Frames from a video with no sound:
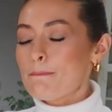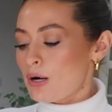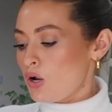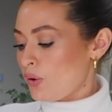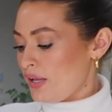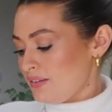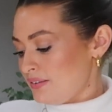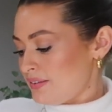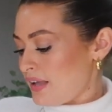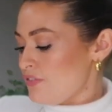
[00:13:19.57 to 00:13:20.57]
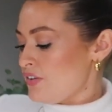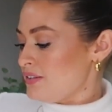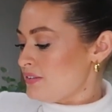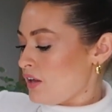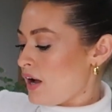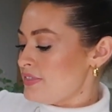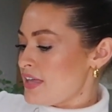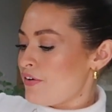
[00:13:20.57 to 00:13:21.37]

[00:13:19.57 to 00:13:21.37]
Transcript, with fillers: belongings safe inside there.